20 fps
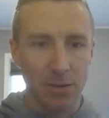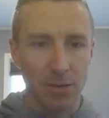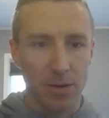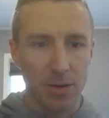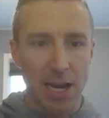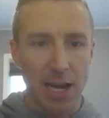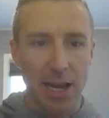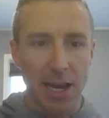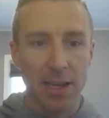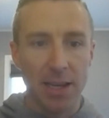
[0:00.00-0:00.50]

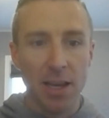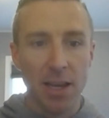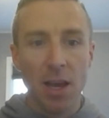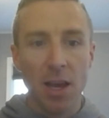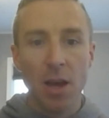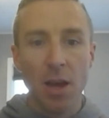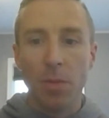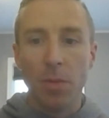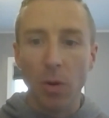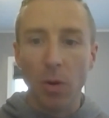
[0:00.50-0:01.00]
okay?
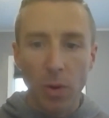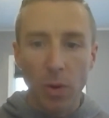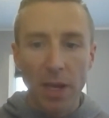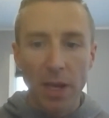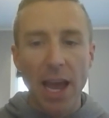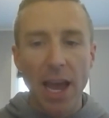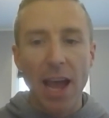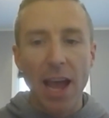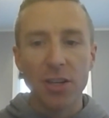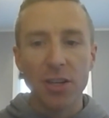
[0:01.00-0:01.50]
But
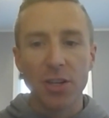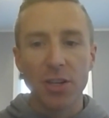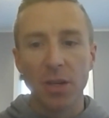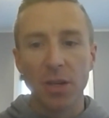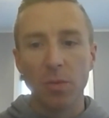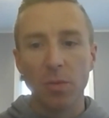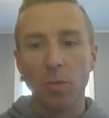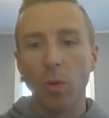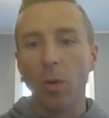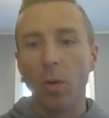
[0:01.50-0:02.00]
we
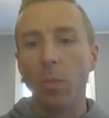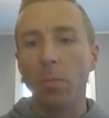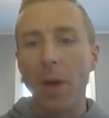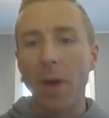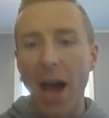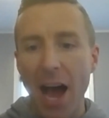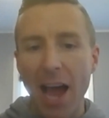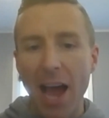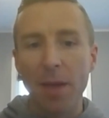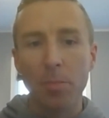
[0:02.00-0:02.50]
actually will
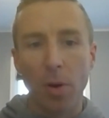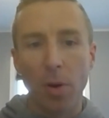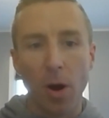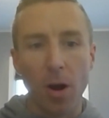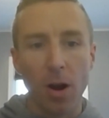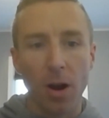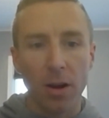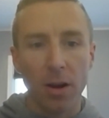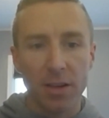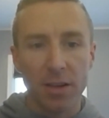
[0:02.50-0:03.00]
buy
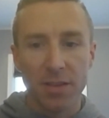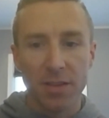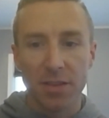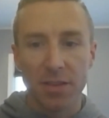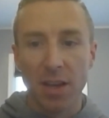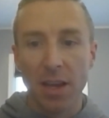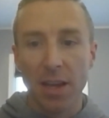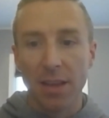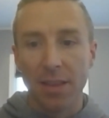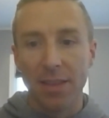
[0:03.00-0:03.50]
parks
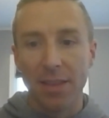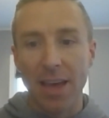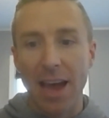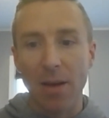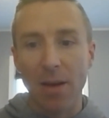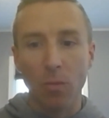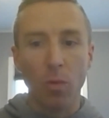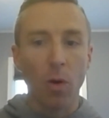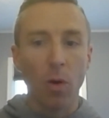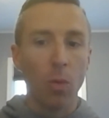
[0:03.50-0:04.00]

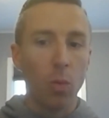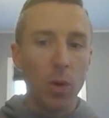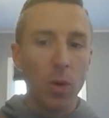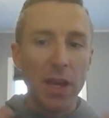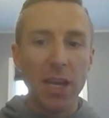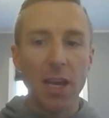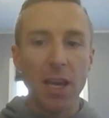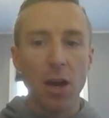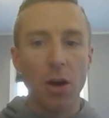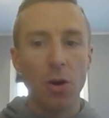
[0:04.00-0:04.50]
that where
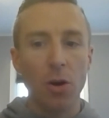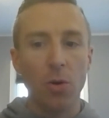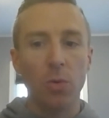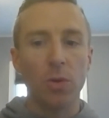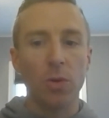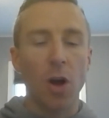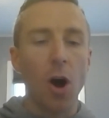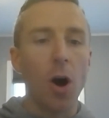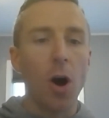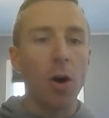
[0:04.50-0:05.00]
we
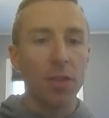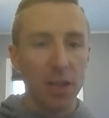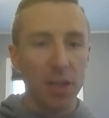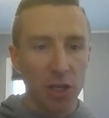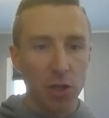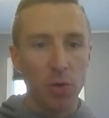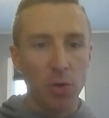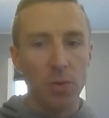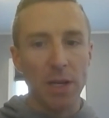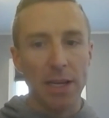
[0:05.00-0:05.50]
own all the
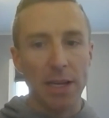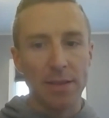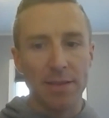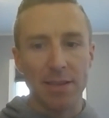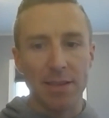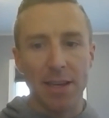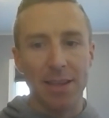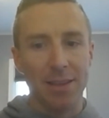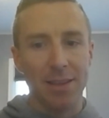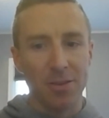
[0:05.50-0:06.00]

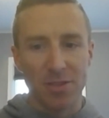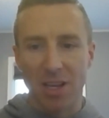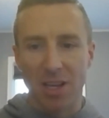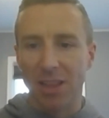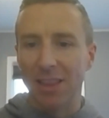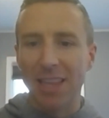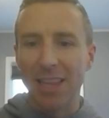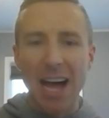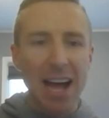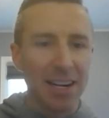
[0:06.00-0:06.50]
units and there's a
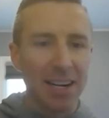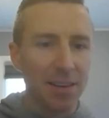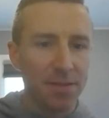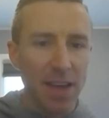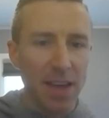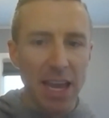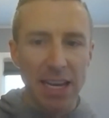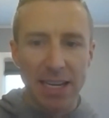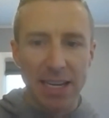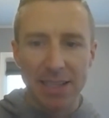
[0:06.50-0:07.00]
lot of
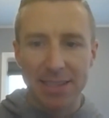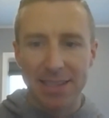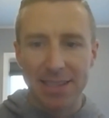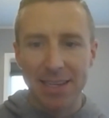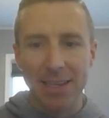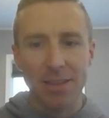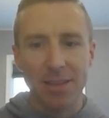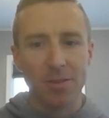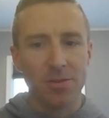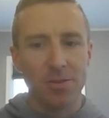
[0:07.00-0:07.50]

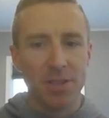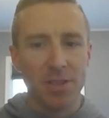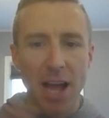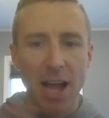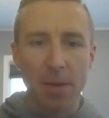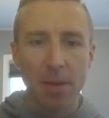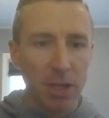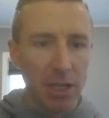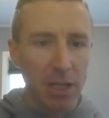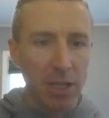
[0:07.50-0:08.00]
vacancy, there's
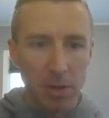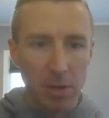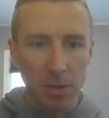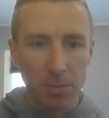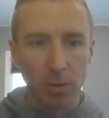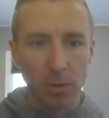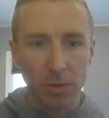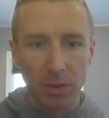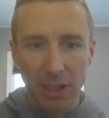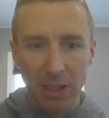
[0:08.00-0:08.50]
not many
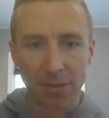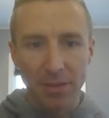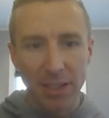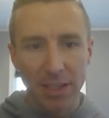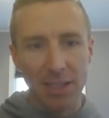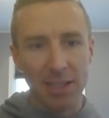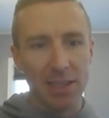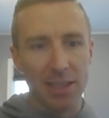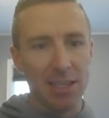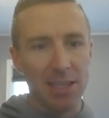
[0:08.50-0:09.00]
people
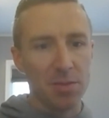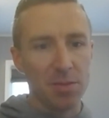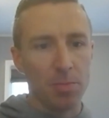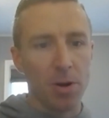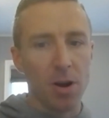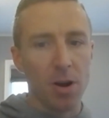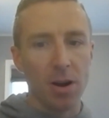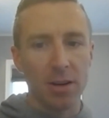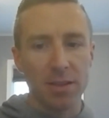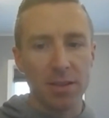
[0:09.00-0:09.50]
living in these
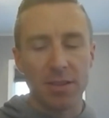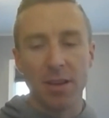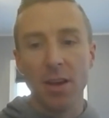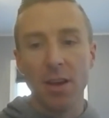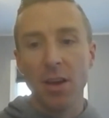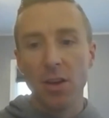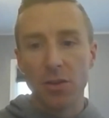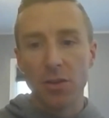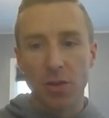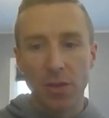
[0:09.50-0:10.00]
parks.
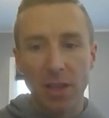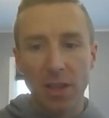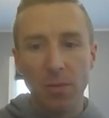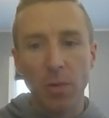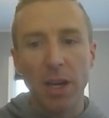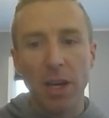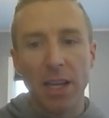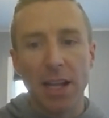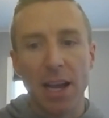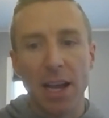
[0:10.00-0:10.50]
So then
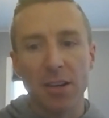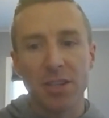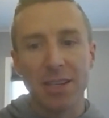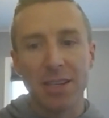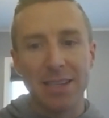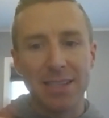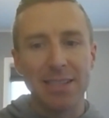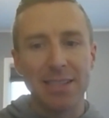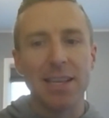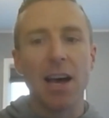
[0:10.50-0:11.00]
we can
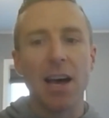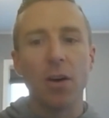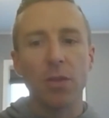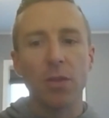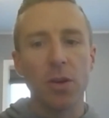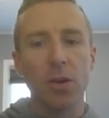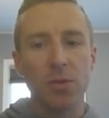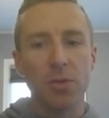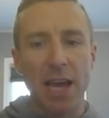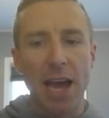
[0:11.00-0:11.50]
actually
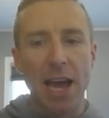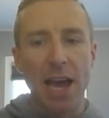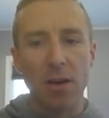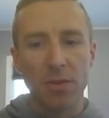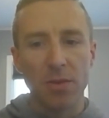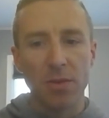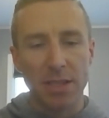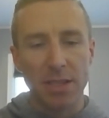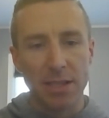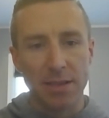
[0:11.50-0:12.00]
sell those
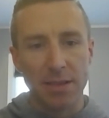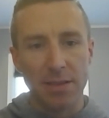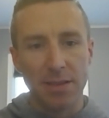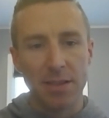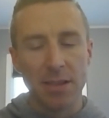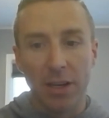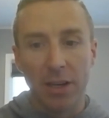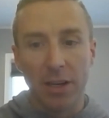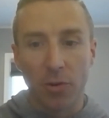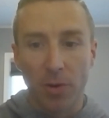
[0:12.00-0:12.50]

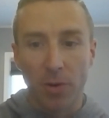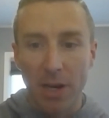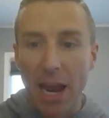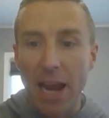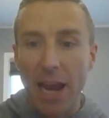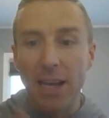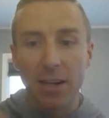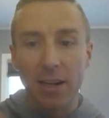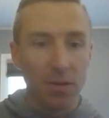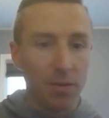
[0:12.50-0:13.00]
houses and
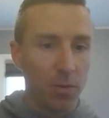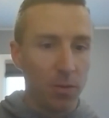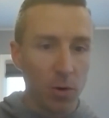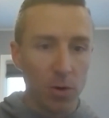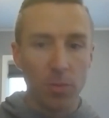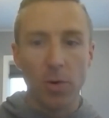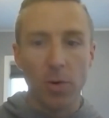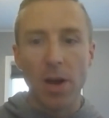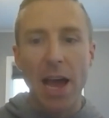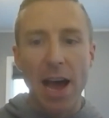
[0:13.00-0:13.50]
create
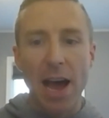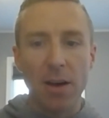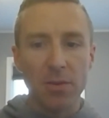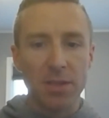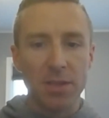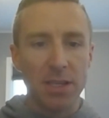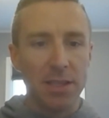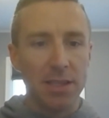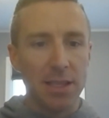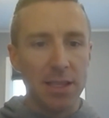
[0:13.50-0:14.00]
affordable
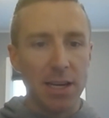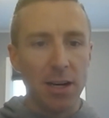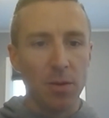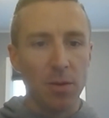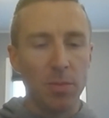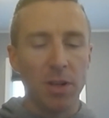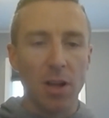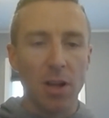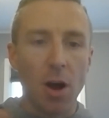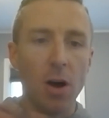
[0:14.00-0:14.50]
housing
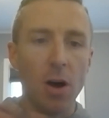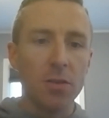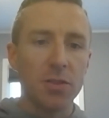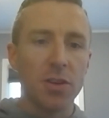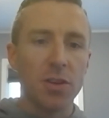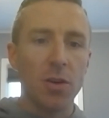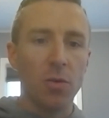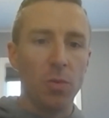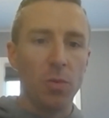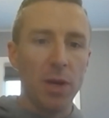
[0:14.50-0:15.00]
there, but
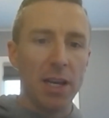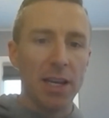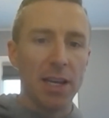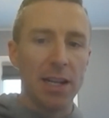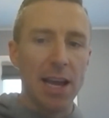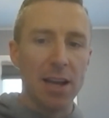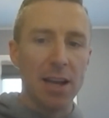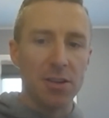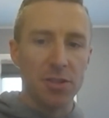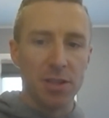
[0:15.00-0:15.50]
also we can
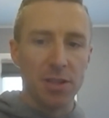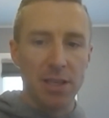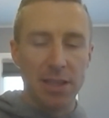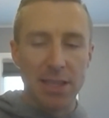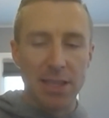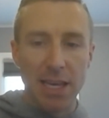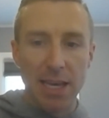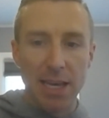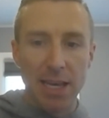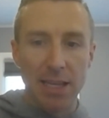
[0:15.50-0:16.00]
actually
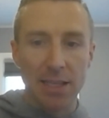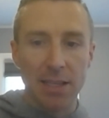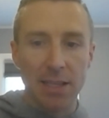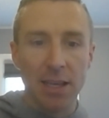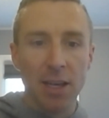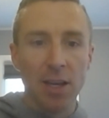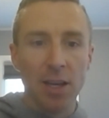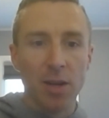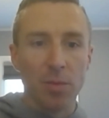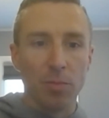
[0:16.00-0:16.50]

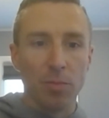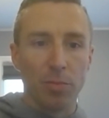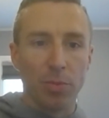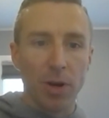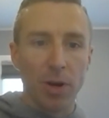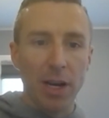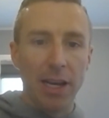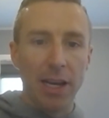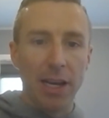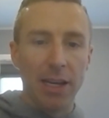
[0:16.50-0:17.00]
then
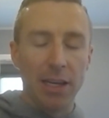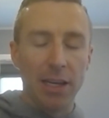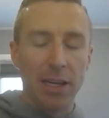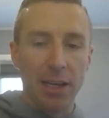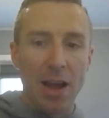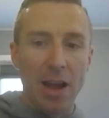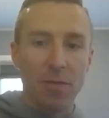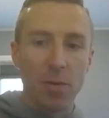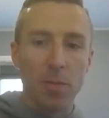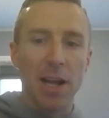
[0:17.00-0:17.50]
bring
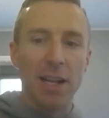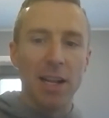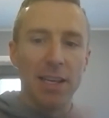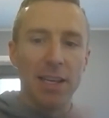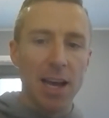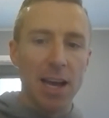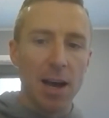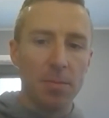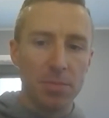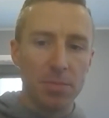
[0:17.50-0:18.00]

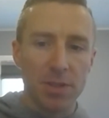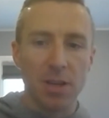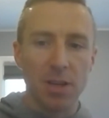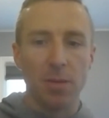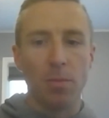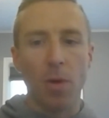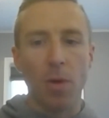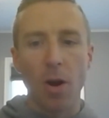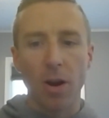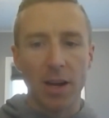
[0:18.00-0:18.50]
everybody up
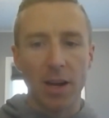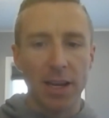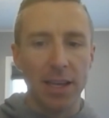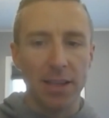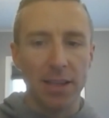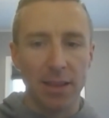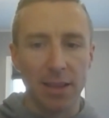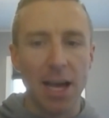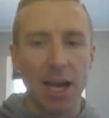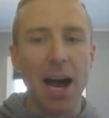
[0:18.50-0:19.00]
to
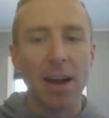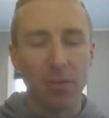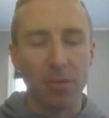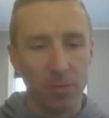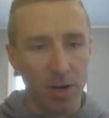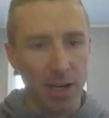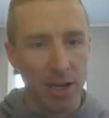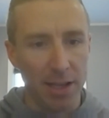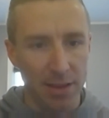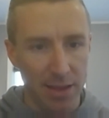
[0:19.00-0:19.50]
market lot
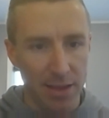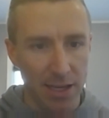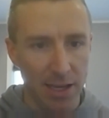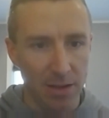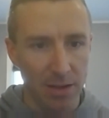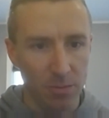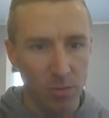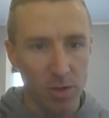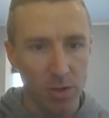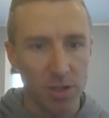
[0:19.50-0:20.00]
rent
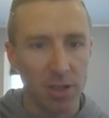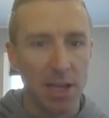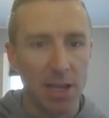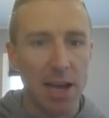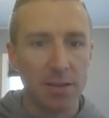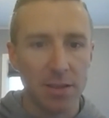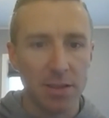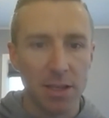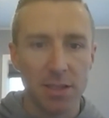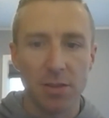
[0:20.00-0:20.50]
then, which
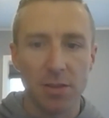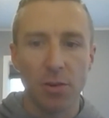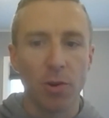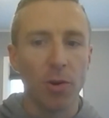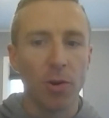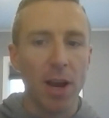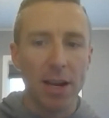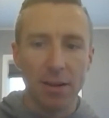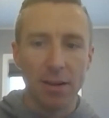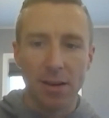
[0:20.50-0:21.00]
allows us to
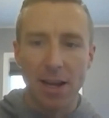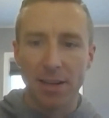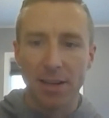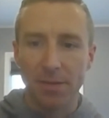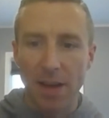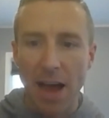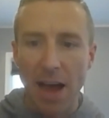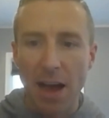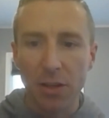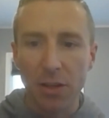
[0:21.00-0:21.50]
create a lot
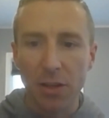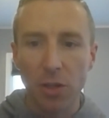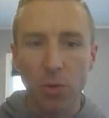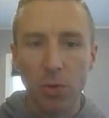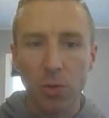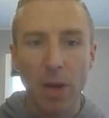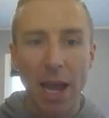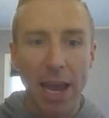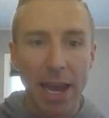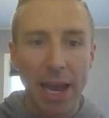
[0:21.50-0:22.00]
of
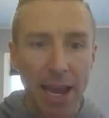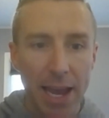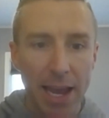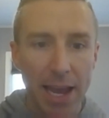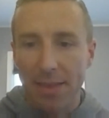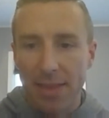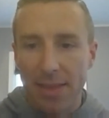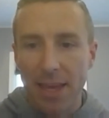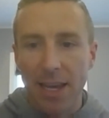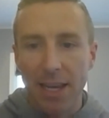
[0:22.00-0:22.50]
value.
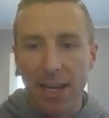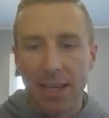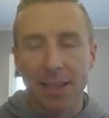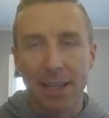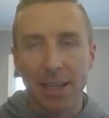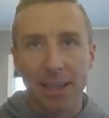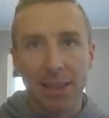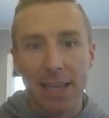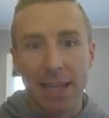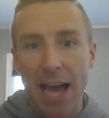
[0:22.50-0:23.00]
And I think in
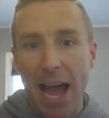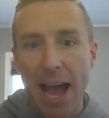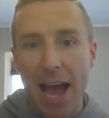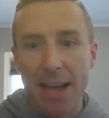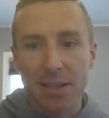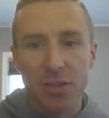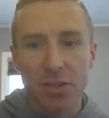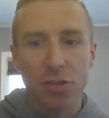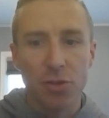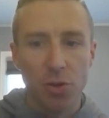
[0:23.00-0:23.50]
the
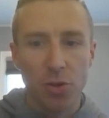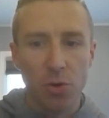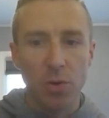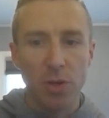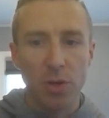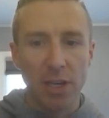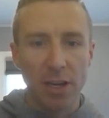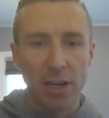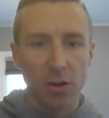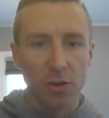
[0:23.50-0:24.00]
last two
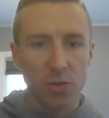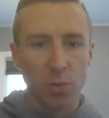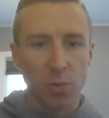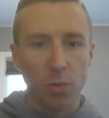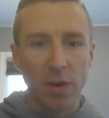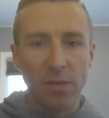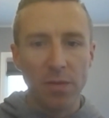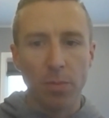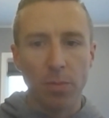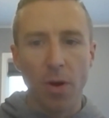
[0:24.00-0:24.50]
years,
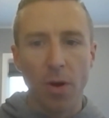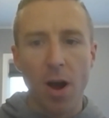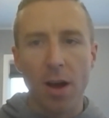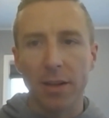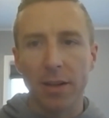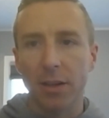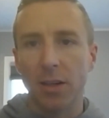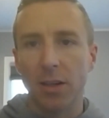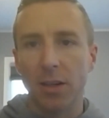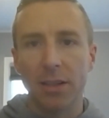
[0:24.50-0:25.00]
we
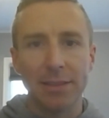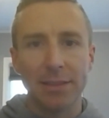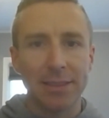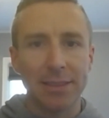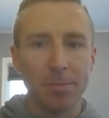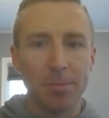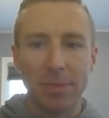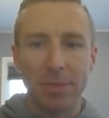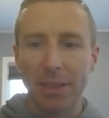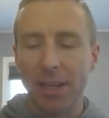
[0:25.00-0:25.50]
brought on
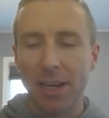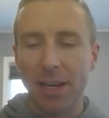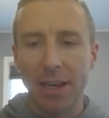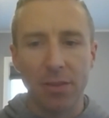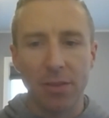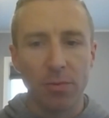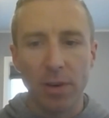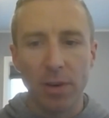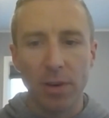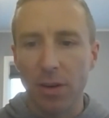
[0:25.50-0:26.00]
something like
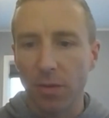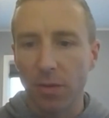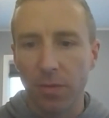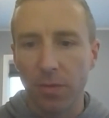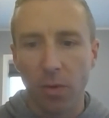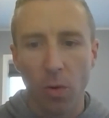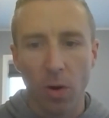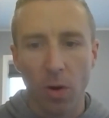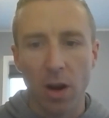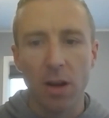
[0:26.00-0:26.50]
three or
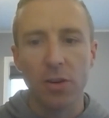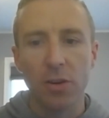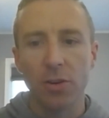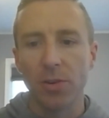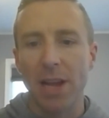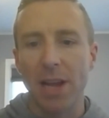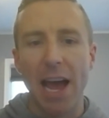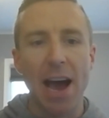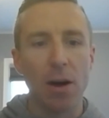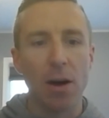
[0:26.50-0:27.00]

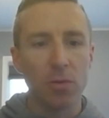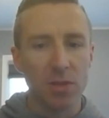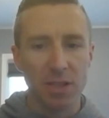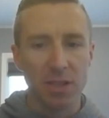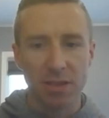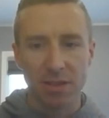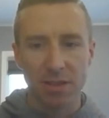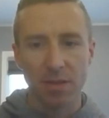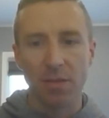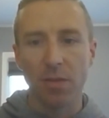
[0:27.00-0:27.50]
400
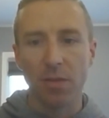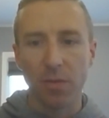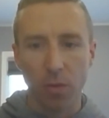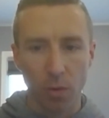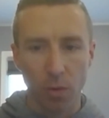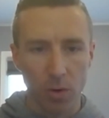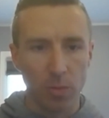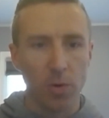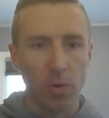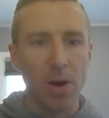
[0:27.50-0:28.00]
houses of
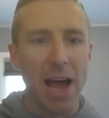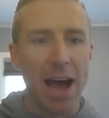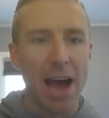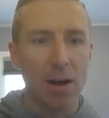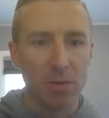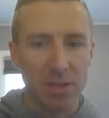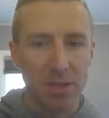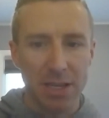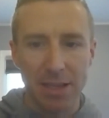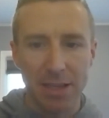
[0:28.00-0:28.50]
affordable
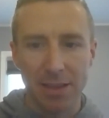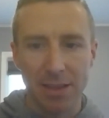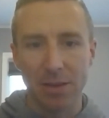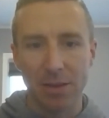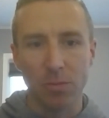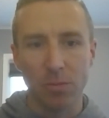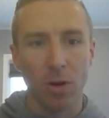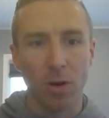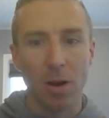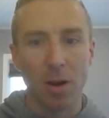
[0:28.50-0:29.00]
housing
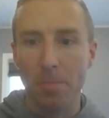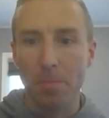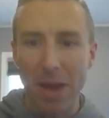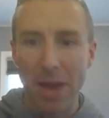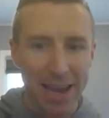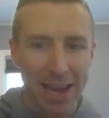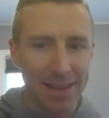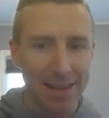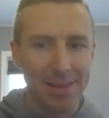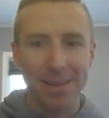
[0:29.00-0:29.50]
that were
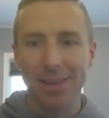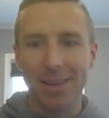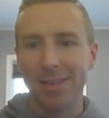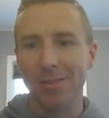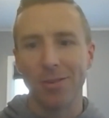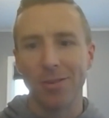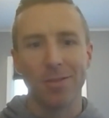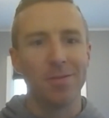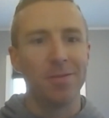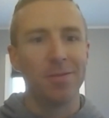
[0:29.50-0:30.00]

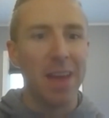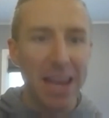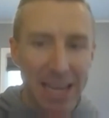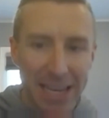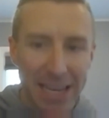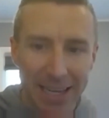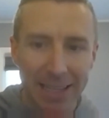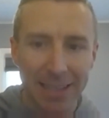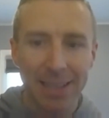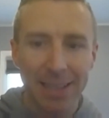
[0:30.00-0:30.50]
abandoned or
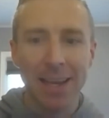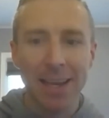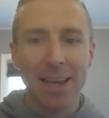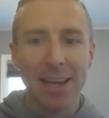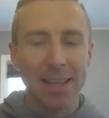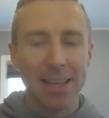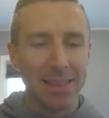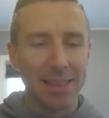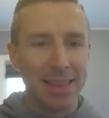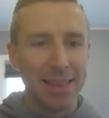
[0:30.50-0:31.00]
vacant
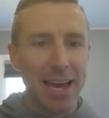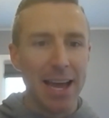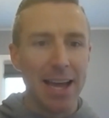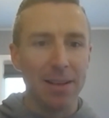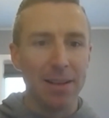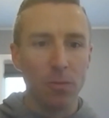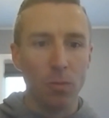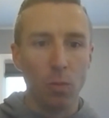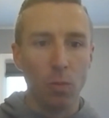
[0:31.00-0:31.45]
that